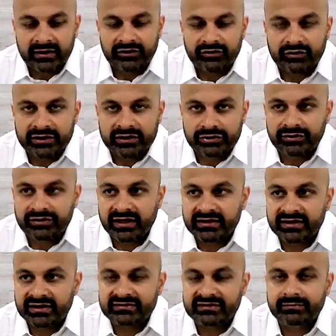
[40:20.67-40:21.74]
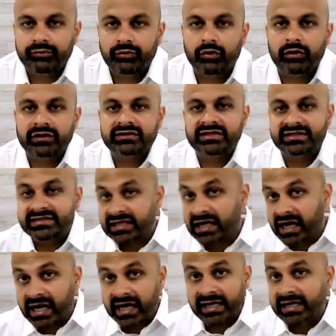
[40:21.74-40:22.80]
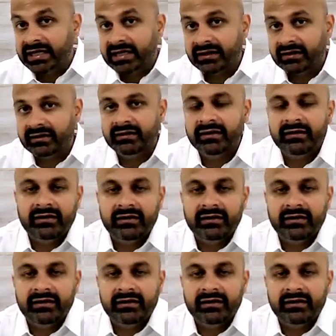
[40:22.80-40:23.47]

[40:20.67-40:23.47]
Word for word: So I do think that it's important to tie in